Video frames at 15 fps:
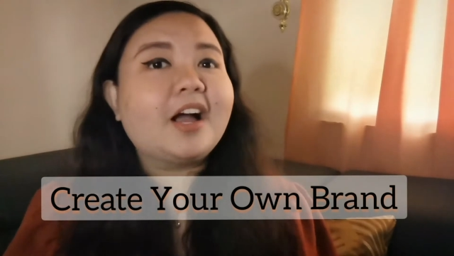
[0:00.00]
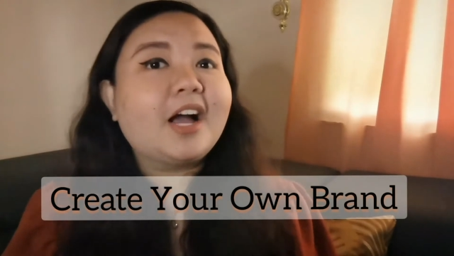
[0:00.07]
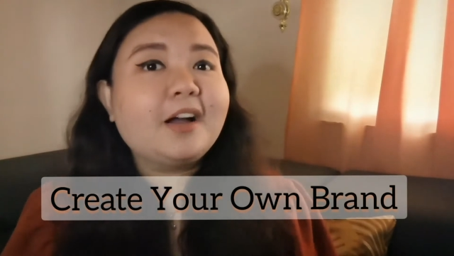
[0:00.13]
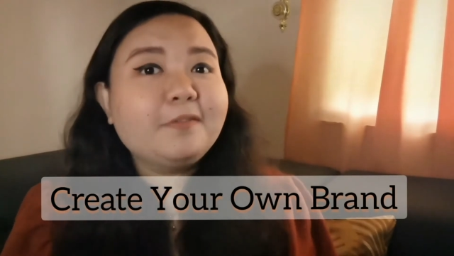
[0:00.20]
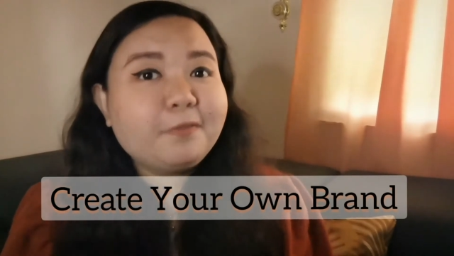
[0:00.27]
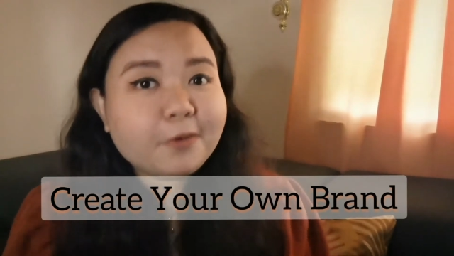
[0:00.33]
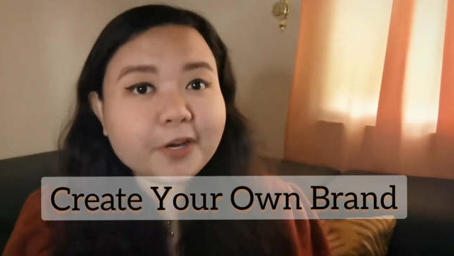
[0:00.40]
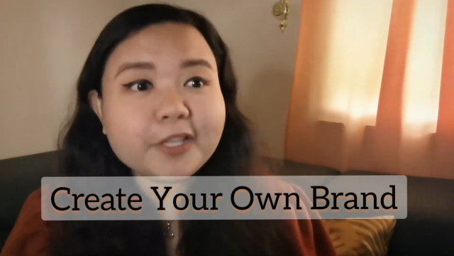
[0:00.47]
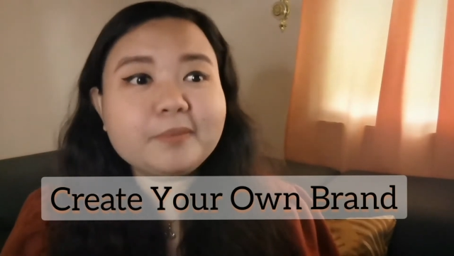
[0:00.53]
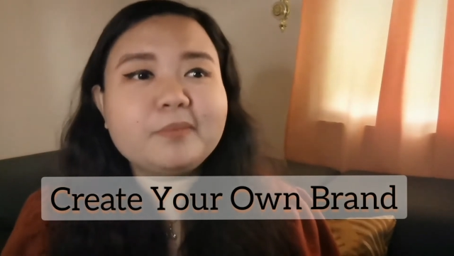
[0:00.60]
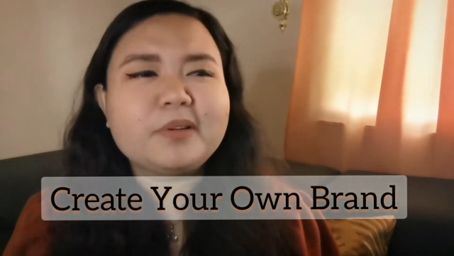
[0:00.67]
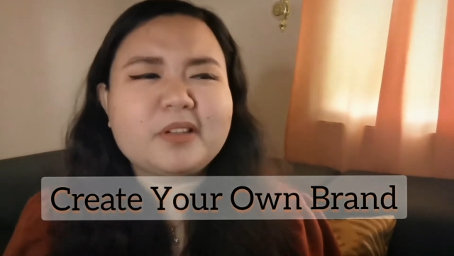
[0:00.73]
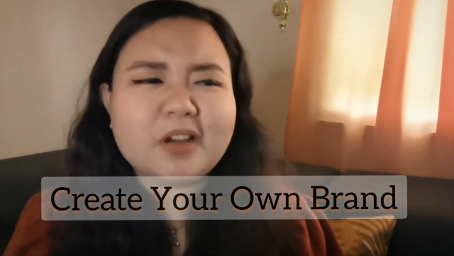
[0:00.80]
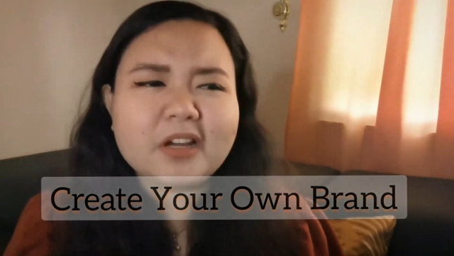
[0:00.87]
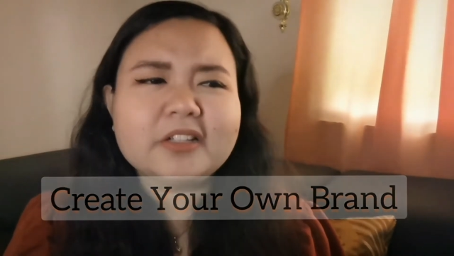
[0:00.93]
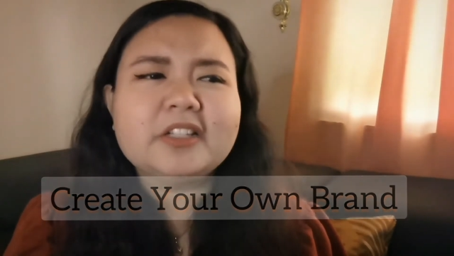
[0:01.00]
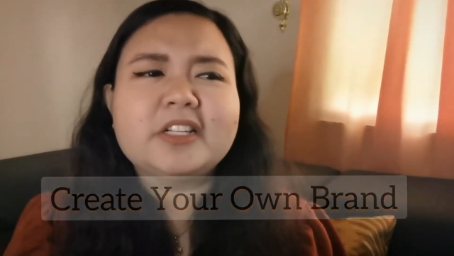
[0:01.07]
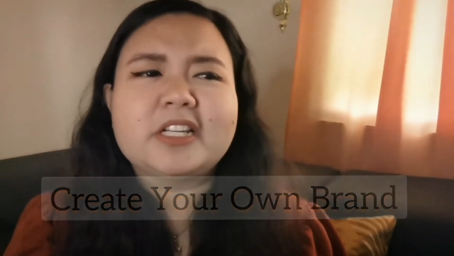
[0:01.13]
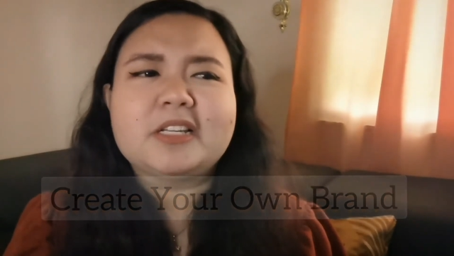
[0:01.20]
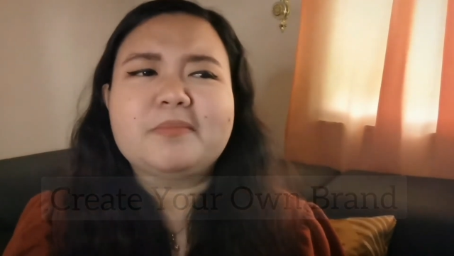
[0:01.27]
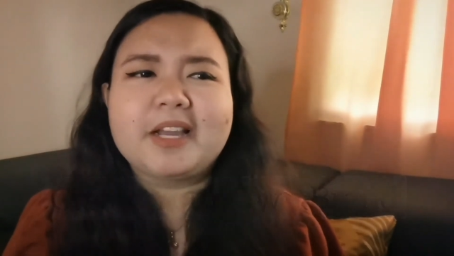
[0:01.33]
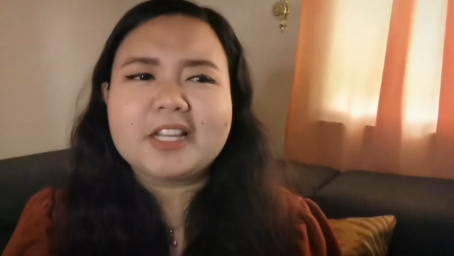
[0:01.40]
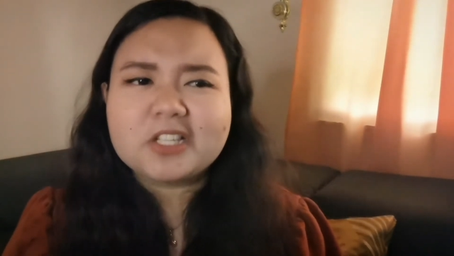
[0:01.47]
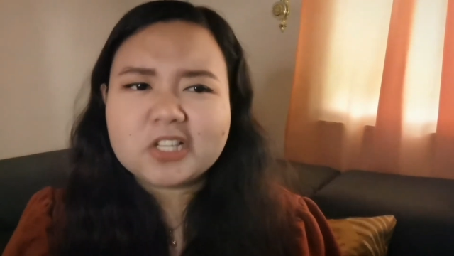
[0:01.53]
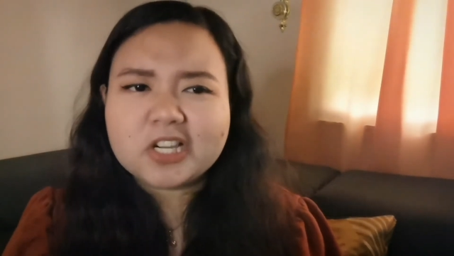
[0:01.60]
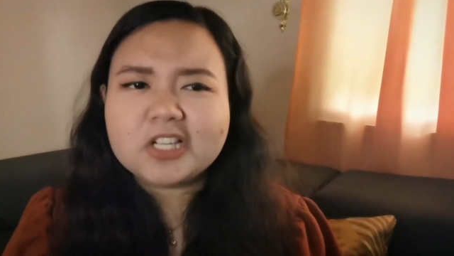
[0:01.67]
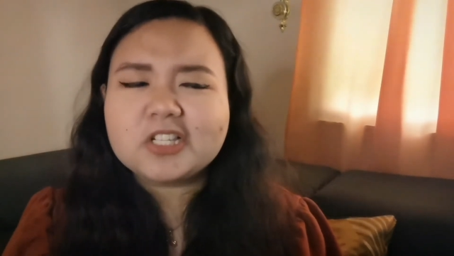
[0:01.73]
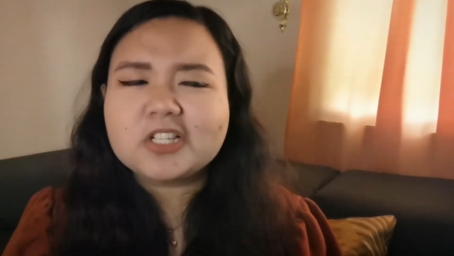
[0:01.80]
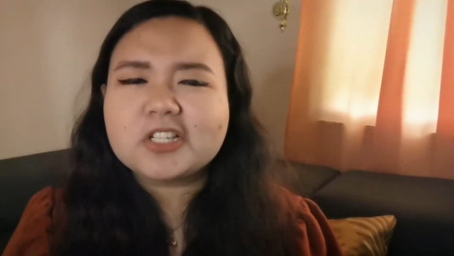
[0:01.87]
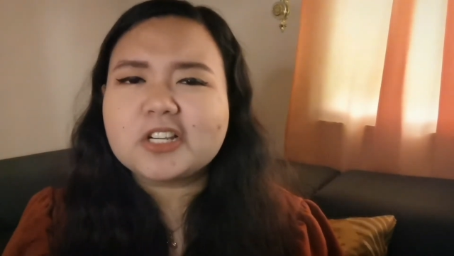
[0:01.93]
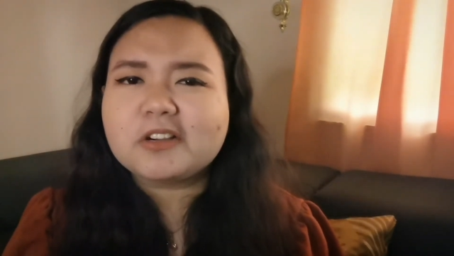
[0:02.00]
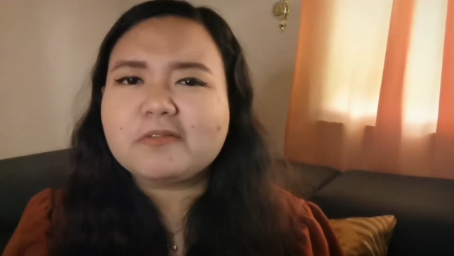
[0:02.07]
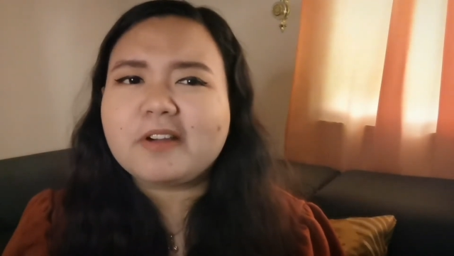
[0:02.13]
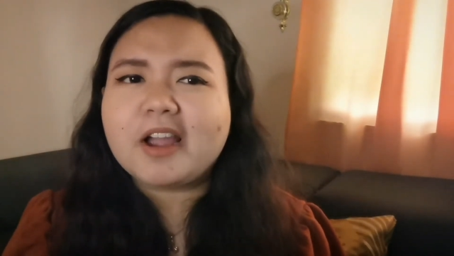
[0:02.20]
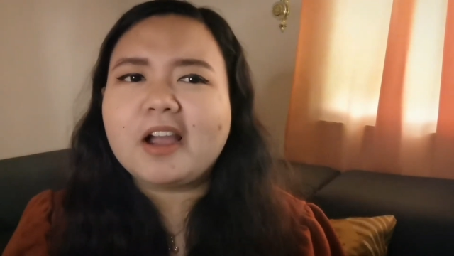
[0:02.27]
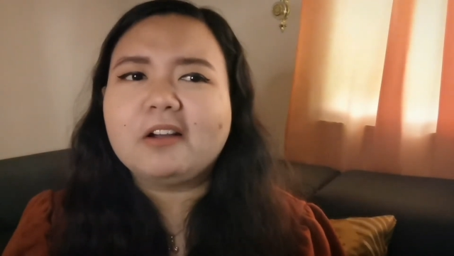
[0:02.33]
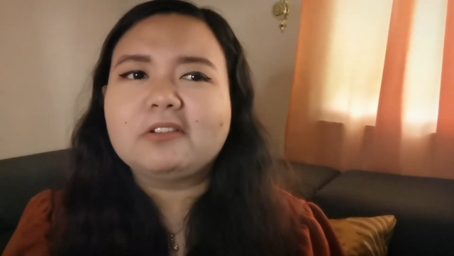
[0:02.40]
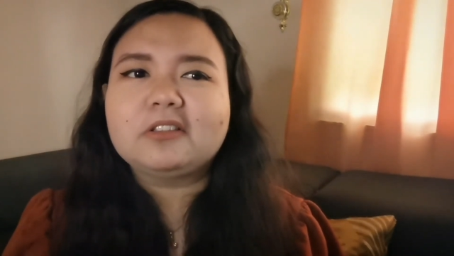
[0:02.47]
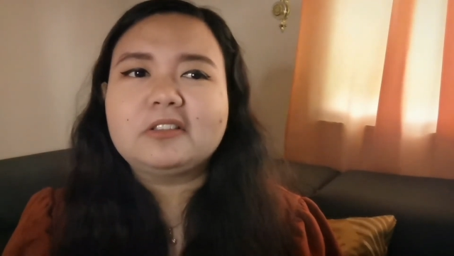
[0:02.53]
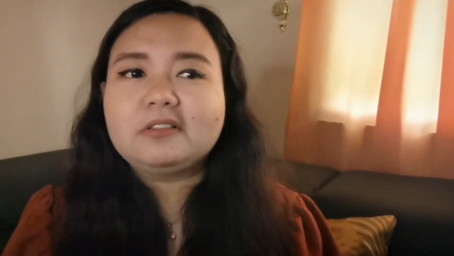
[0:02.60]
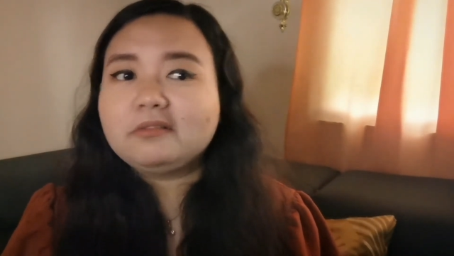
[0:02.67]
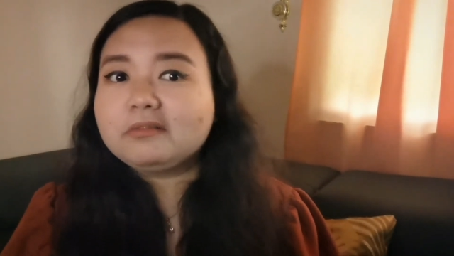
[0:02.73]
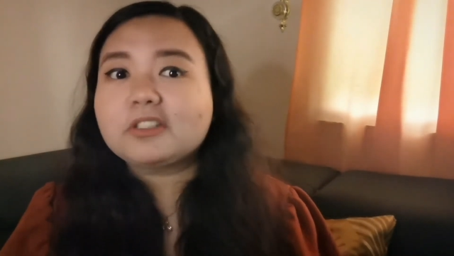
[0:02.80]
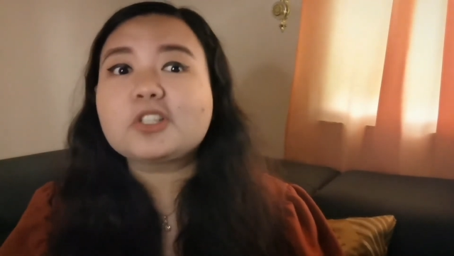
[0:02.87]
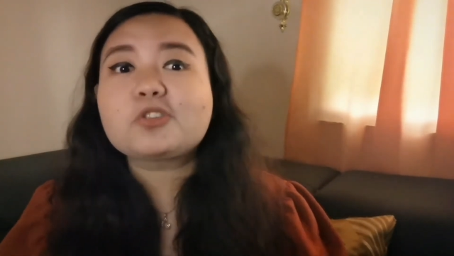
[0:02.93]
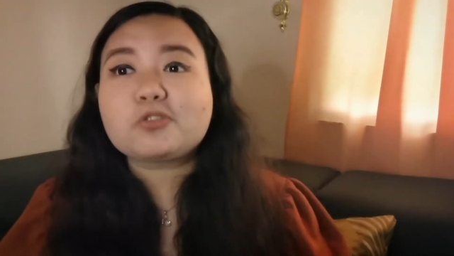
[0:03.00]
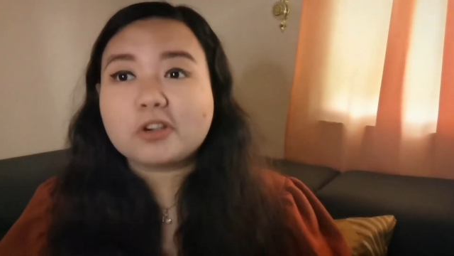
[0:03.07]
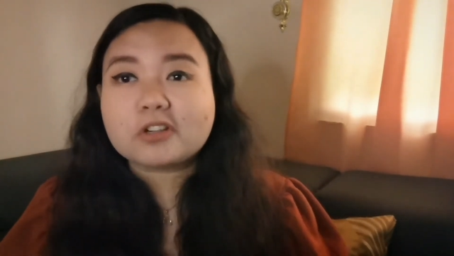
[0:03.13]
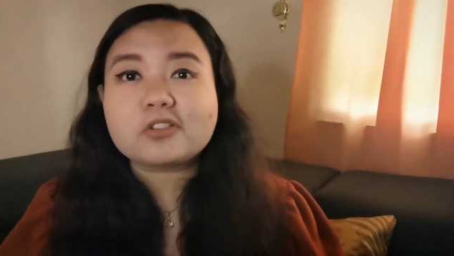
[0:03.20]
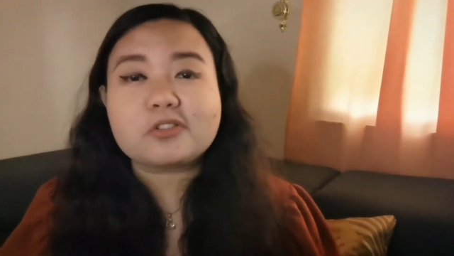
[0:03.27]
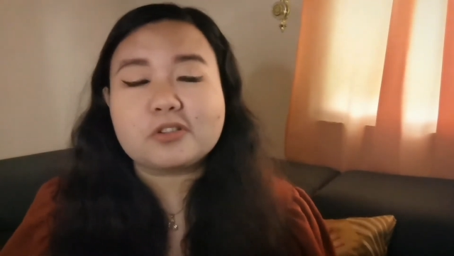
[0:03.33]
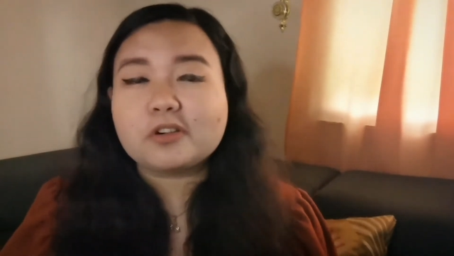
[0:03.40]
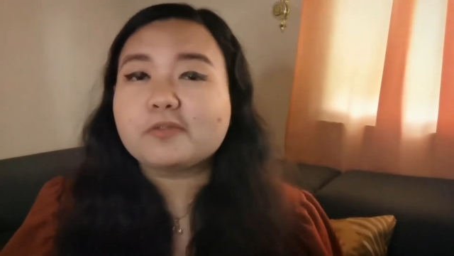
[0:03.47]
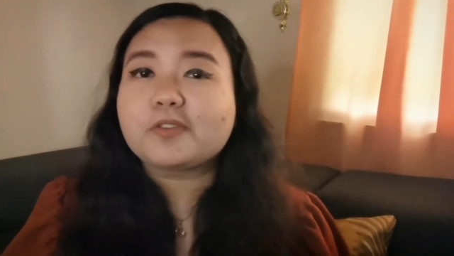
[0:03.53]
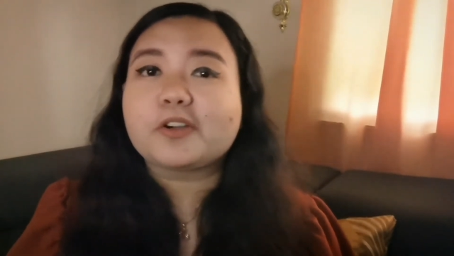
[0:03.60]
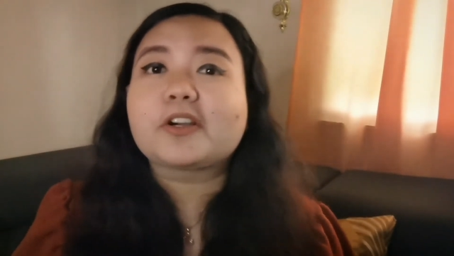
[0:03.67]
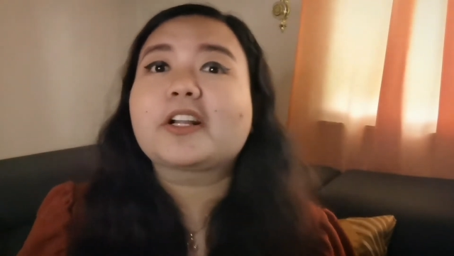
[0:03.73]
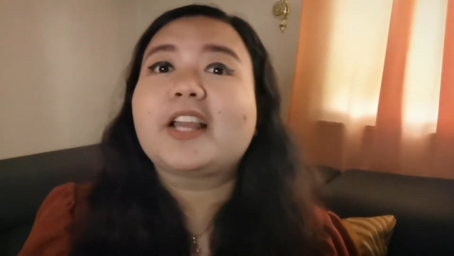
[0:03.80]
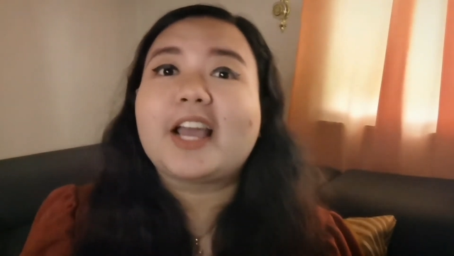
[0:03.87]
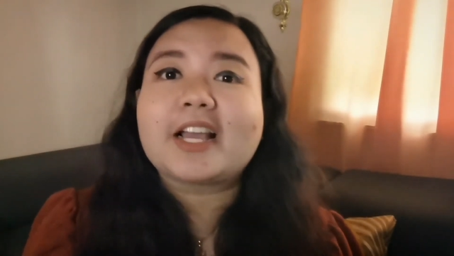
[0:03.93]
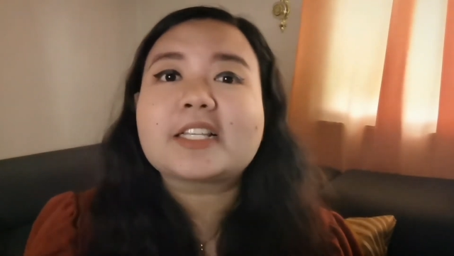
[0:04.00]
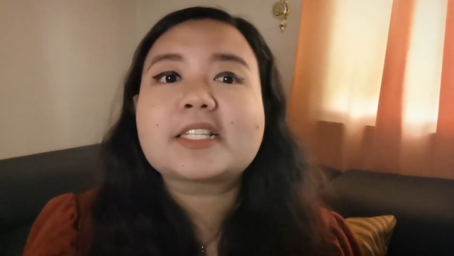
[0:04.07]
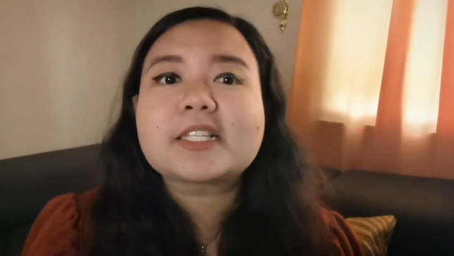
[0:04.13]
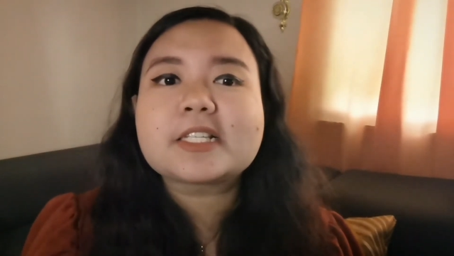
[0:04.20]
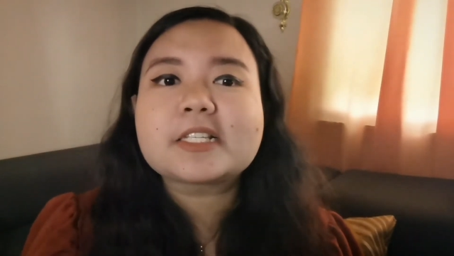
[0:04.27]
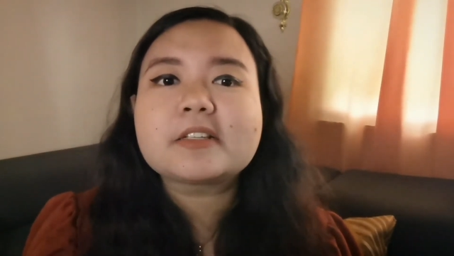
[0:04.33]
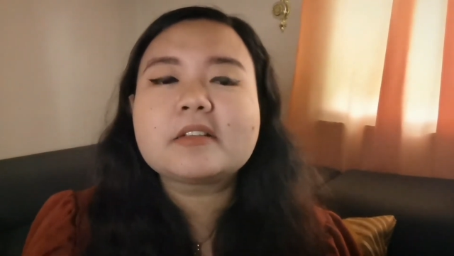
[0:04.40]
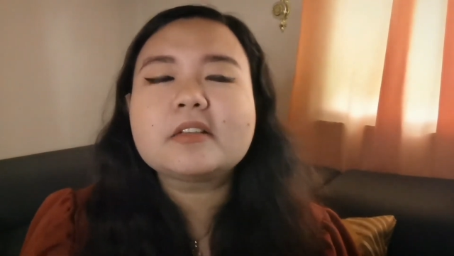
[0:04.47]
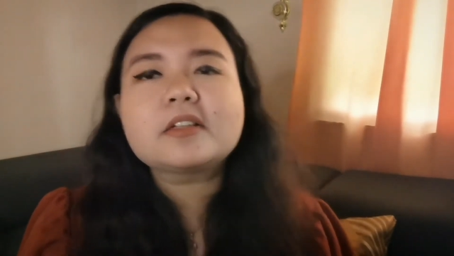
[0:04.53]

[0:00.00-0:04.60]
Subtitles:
Avoid monotony by changing around the structure of your class.